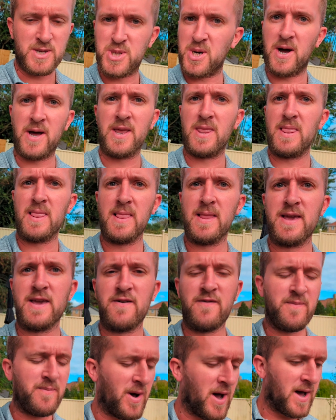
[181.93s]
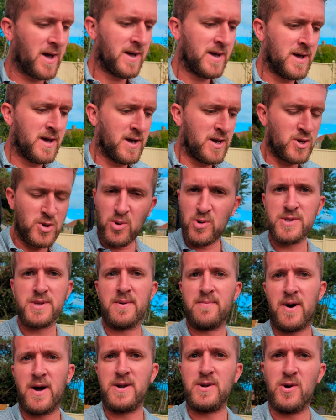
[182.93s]
giant leaf, but you also
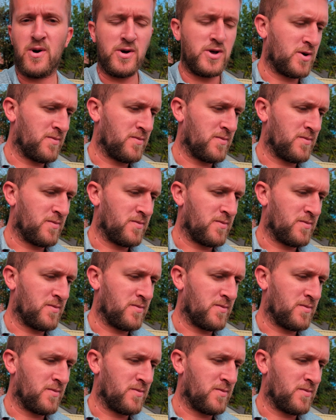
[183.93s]
might not.